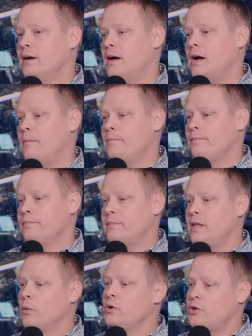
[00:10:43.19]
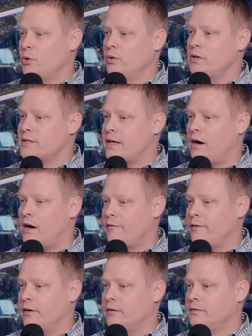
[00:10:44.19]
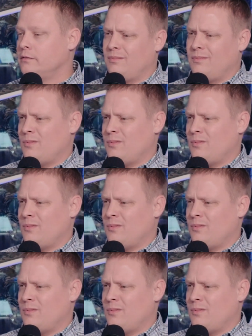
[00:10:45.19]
There were tools that offered